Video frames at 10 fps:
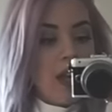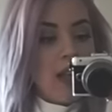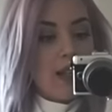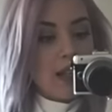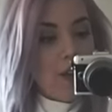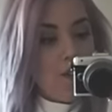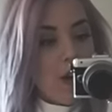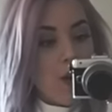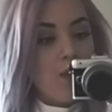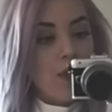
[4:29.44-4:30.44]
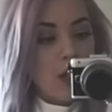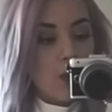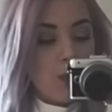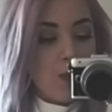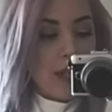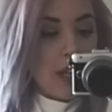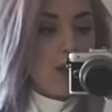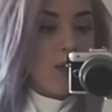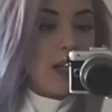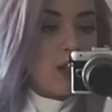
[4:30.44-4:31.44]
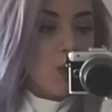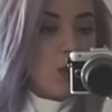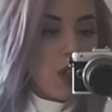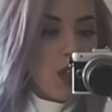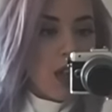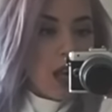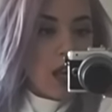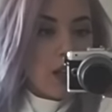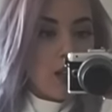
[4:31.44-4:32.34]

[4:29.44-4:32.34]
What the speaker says: It's like a velvet sort of material. It's not too thick.